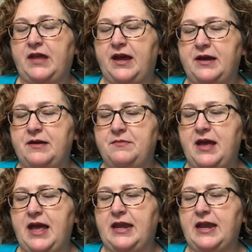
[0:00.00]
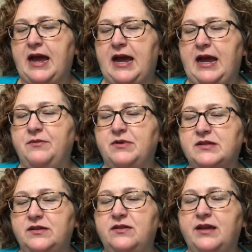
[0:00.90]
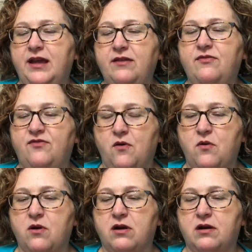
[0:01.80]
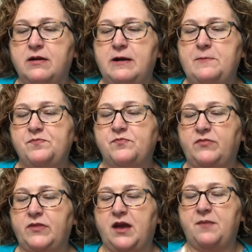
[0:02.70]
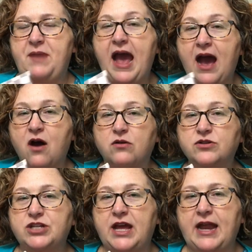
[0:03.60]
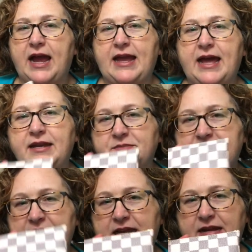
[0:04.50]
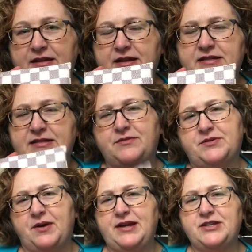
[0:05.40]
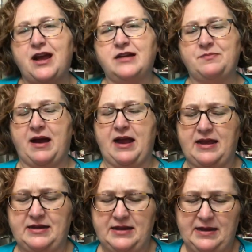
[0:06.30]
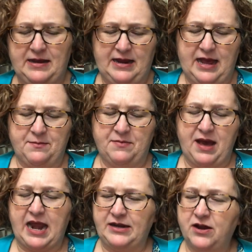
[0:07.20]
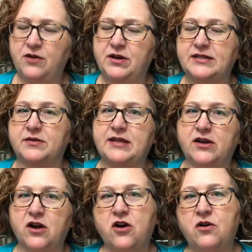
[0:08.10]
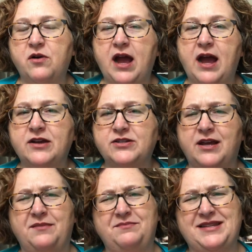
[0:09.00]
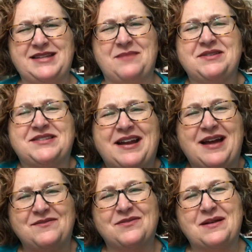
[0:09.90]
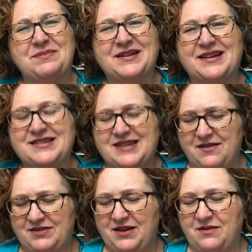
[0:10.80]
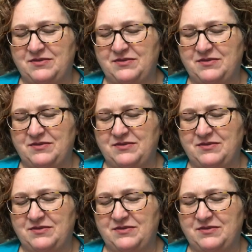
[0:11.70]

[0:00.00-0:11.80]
And I was looking for a pouch, and I ended up seeing this, and I was quite shocked by it. And I noticed, I was like, oh gosh, does Amazon have replicas out there?